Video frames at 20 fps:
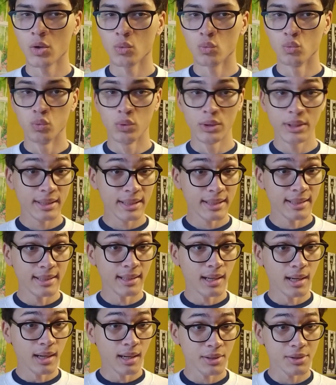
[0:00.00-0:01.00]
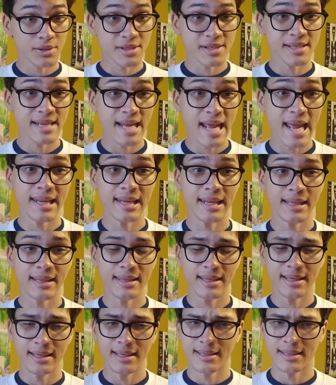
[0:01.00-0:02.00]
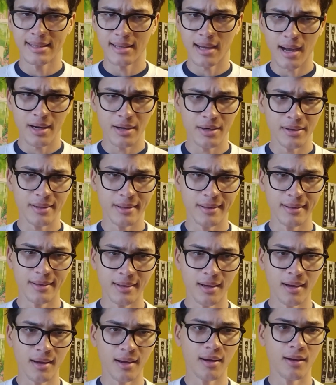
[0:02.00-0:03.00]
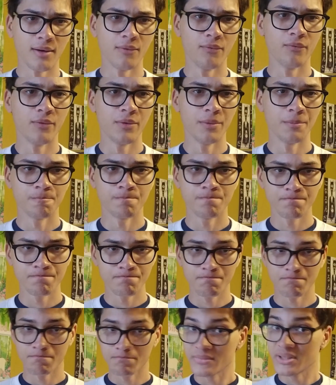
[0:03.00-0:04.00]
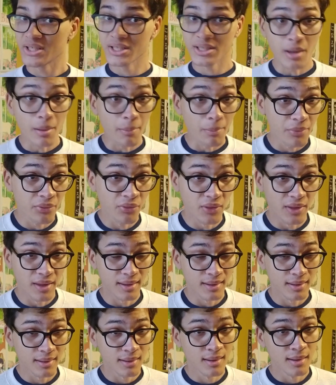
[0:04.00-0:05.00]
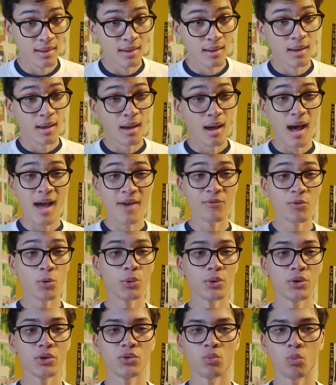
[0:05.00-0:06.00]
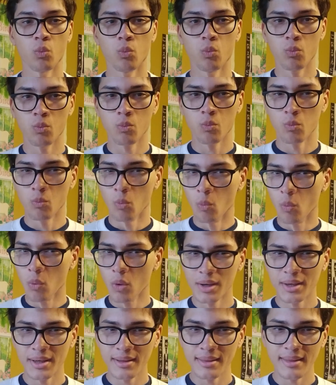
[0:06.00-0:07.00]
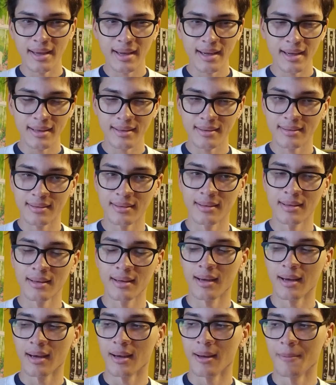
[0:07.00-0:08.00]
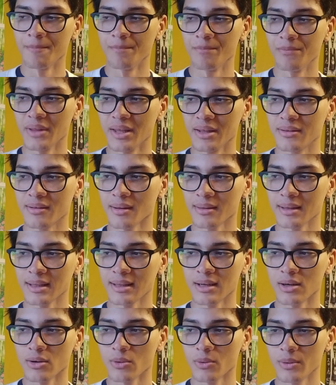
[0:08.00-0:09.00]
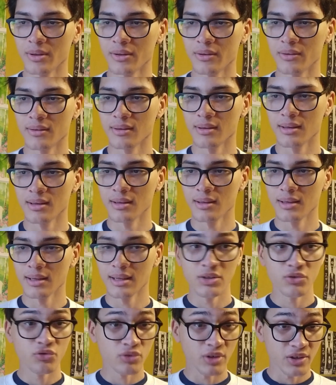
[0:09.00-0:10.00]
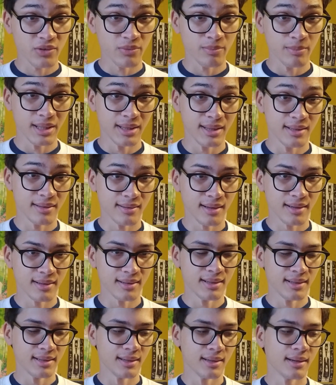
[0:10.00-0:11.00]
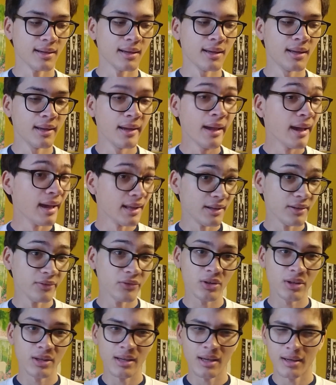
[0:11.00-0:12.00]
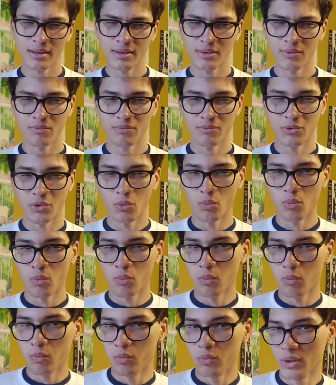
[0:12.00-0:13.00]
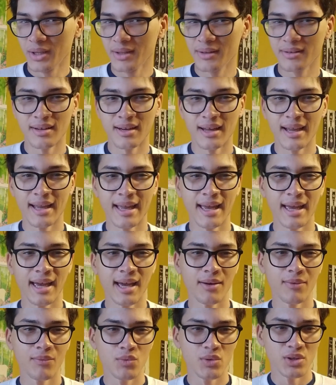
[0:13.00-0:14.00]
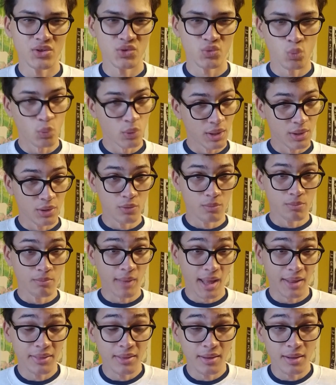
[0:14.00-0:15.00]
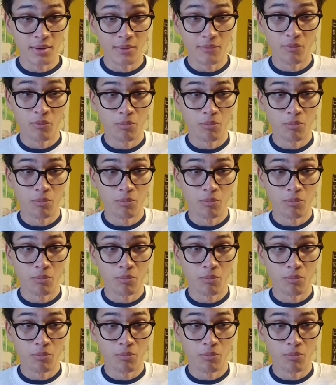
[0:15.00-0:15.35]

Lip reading: really understanding the entirety of something. I've always wanted that. It's something that always interests me, this idea. And it's kind of the reason I have this weird method of